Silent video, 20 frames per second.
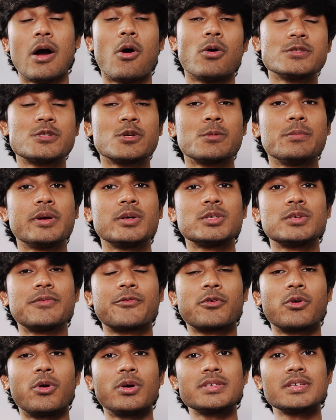Also, because
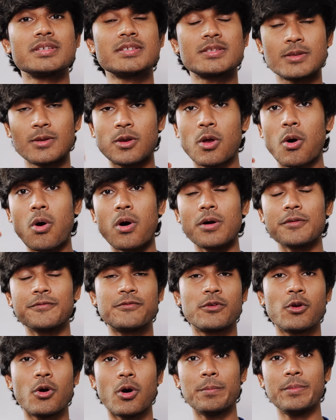of Cross's long,
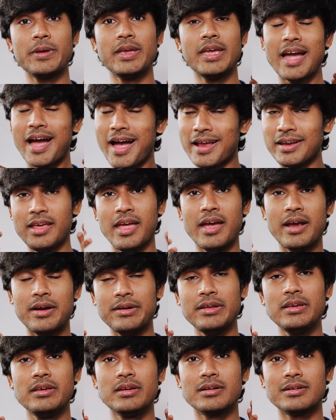floppy and
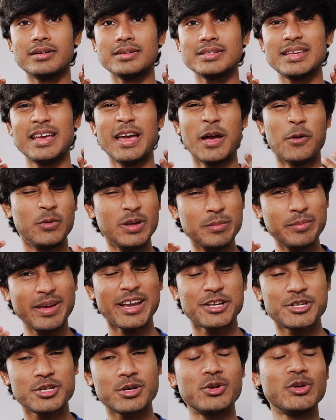hairy ears, we
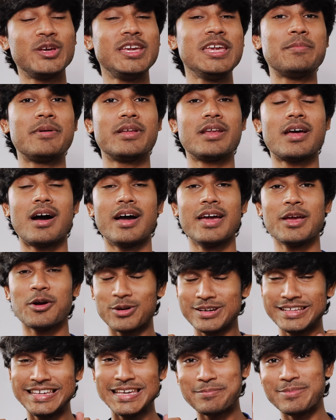made sure to keep an eye
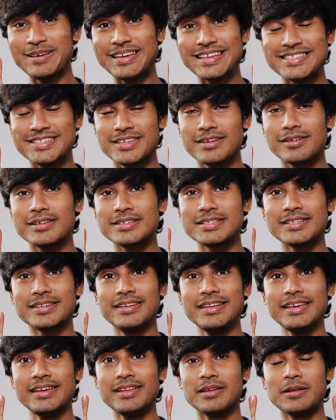on keeping his ears
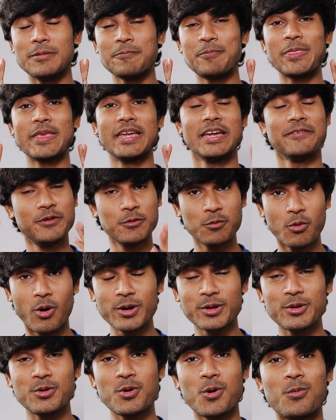clean. If you
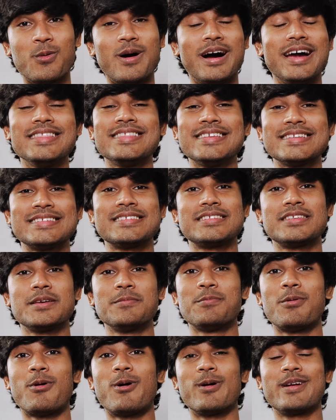want to know why this is
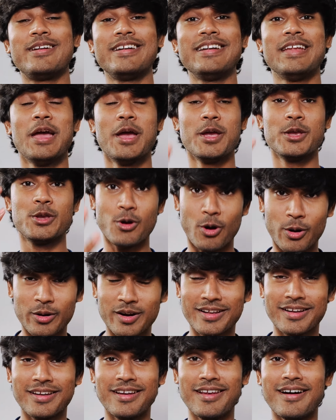important,
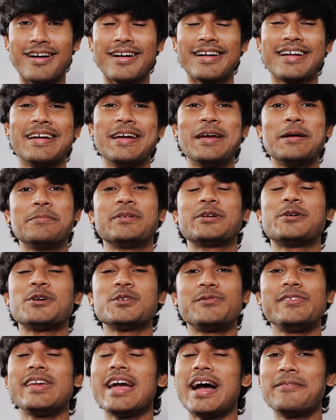you're in luck,
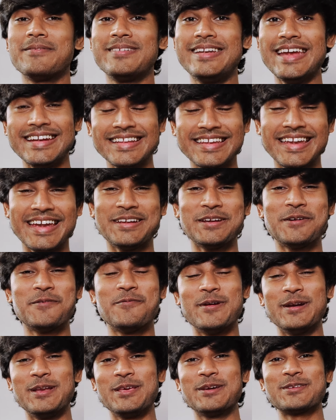because we have
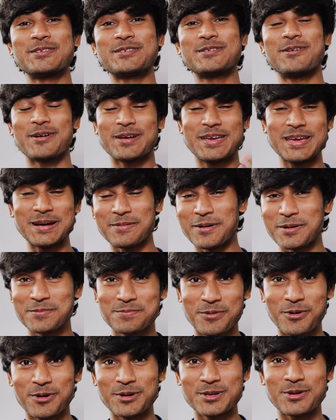dedicated videos talking
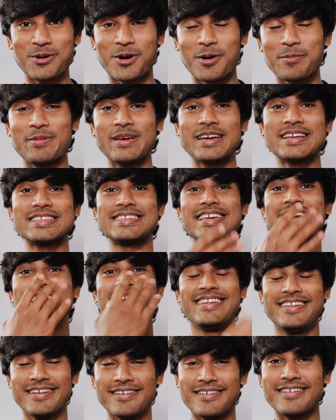about both topics,
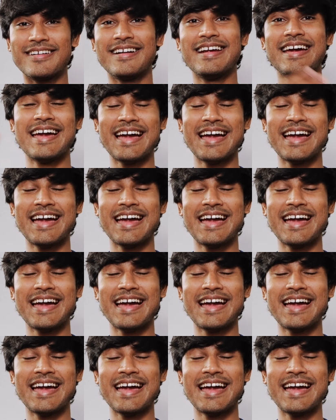here